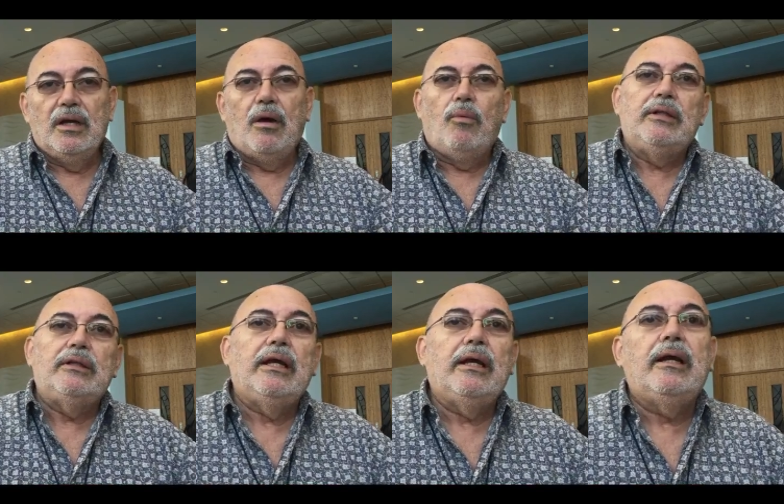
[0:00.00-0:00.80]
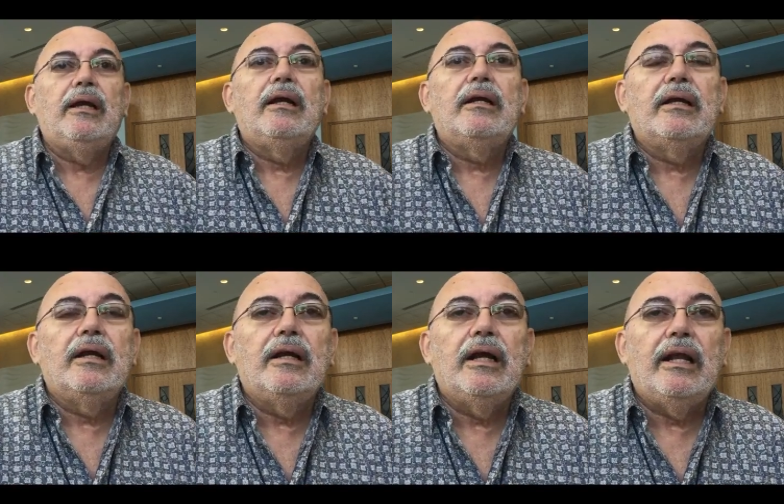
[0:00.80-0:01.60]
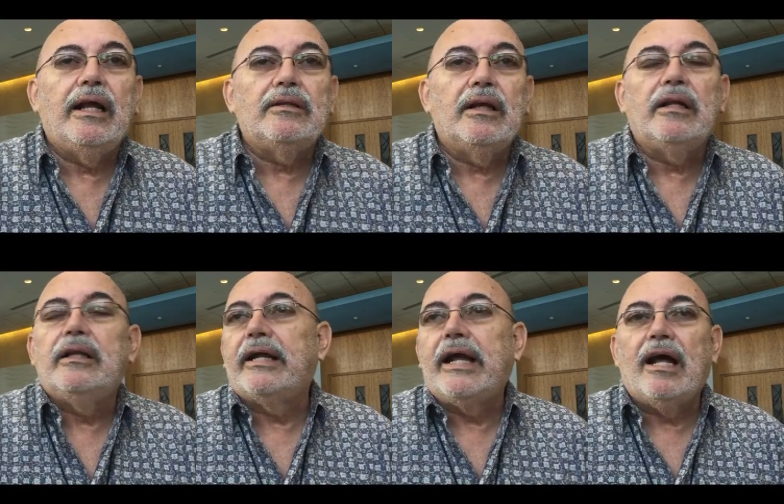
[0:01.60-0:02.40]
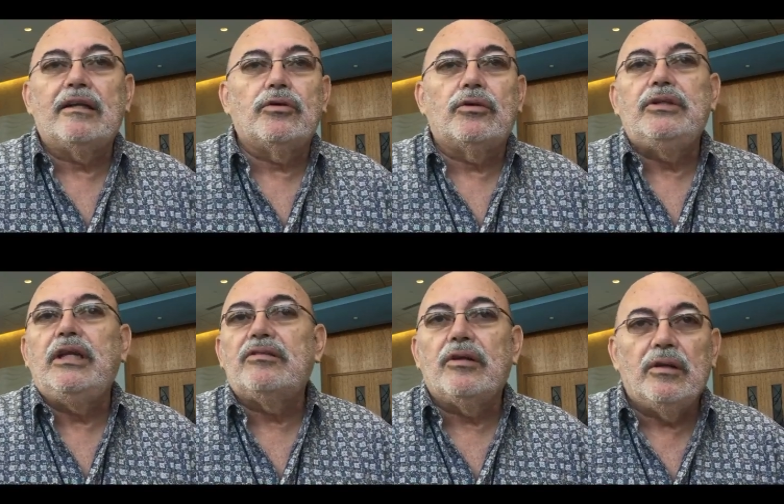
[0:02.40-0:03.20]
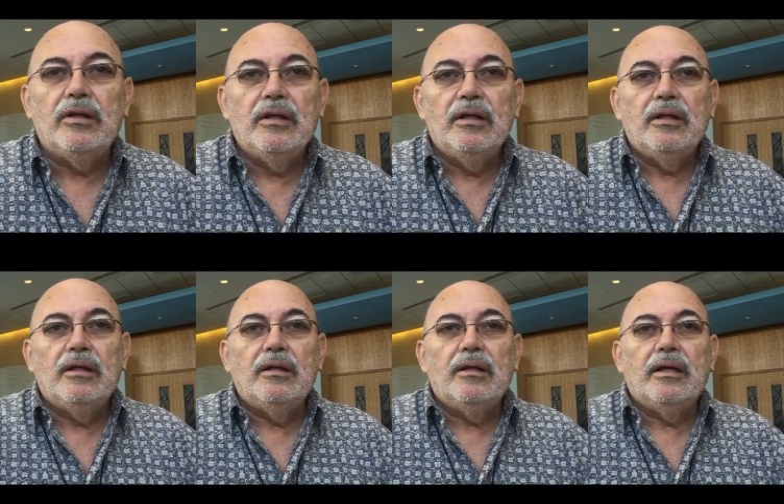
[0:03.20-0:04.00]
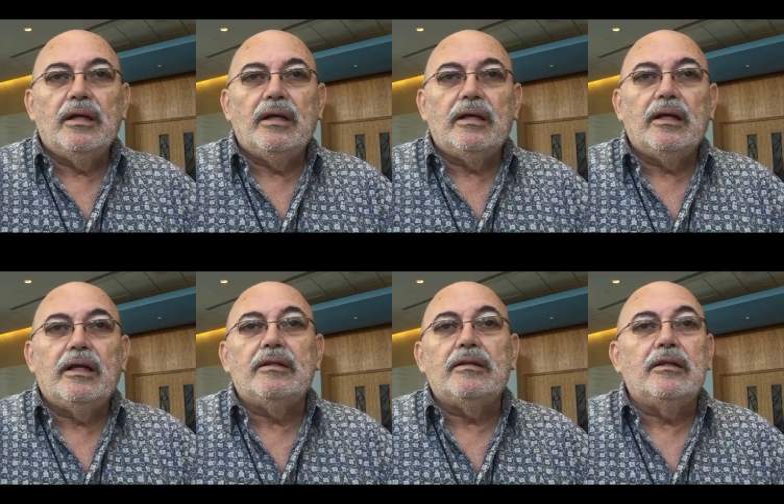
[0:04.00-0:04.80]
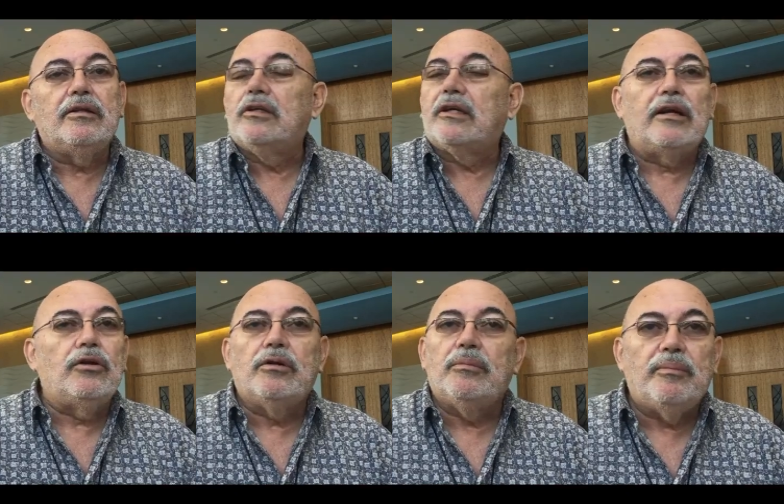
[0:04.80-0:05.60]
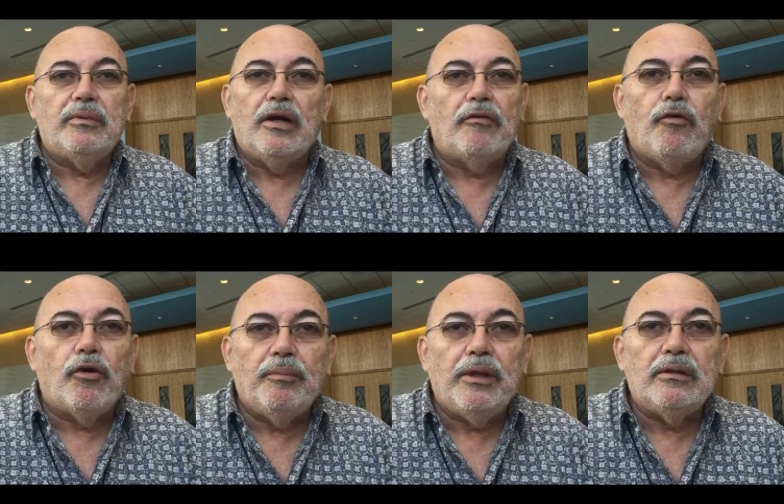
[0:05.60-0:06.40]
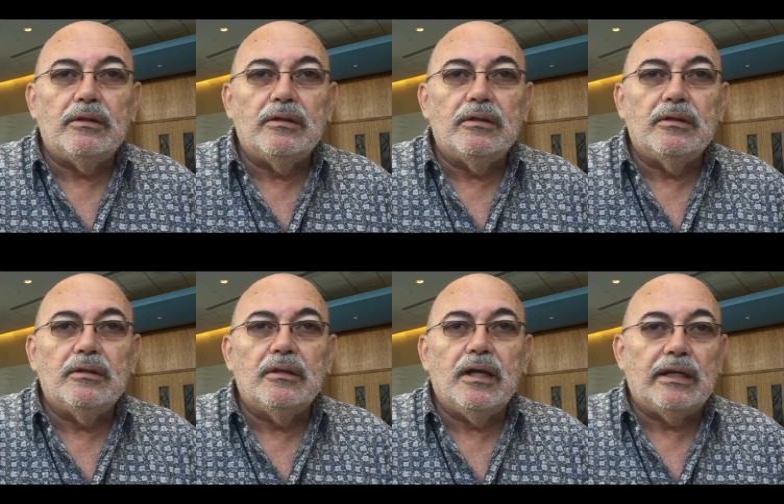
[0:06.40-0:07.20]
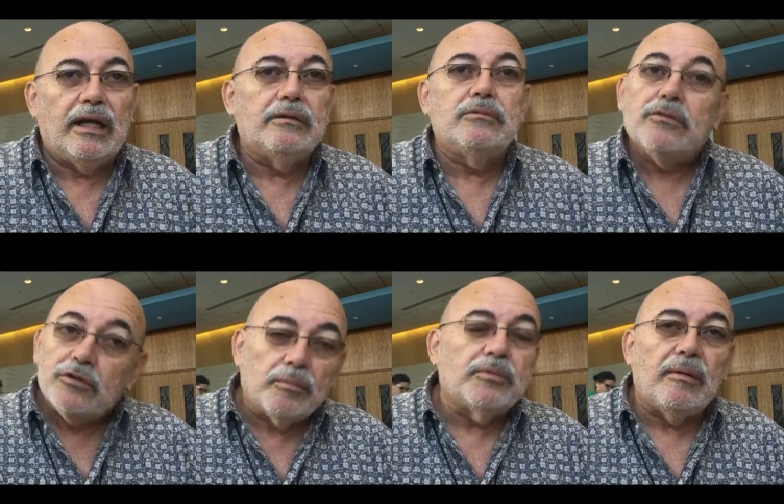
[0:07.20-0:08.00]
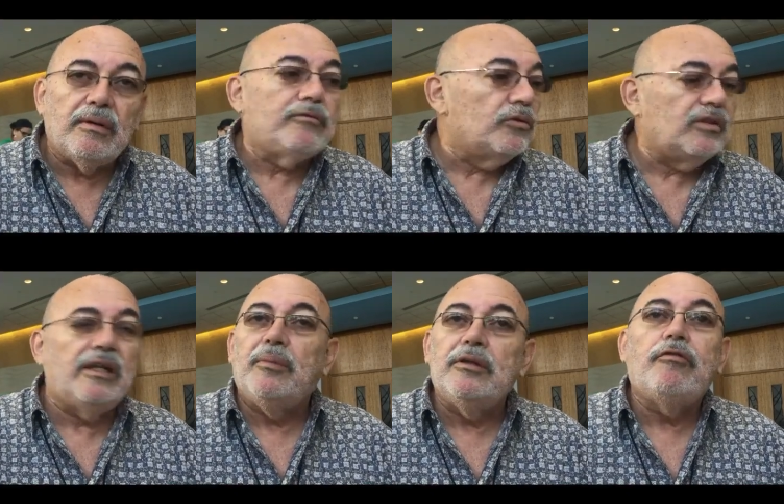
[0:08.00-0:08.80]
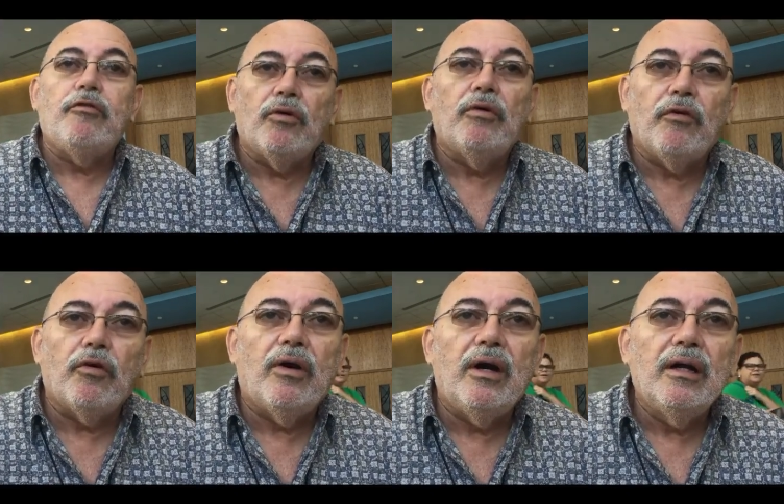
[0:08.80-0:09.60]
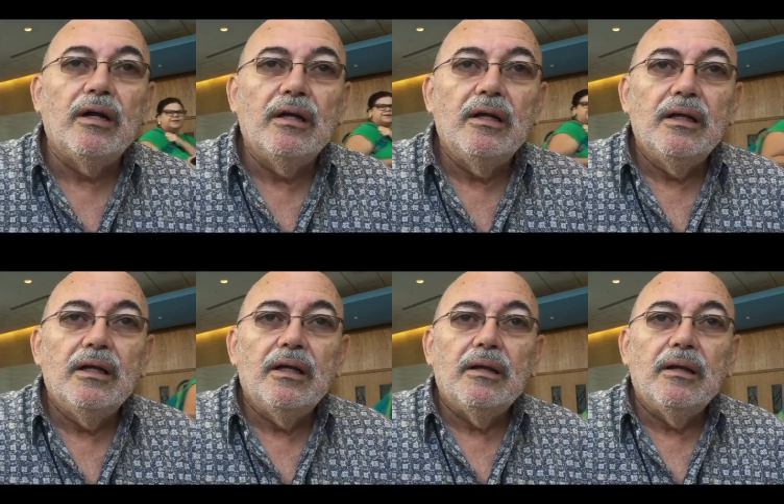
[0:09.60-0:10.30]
and when the elect the gas or diesel eh, it, it, cannot mm, afford me and i sometimes have to sleep in the floor mm -hmm.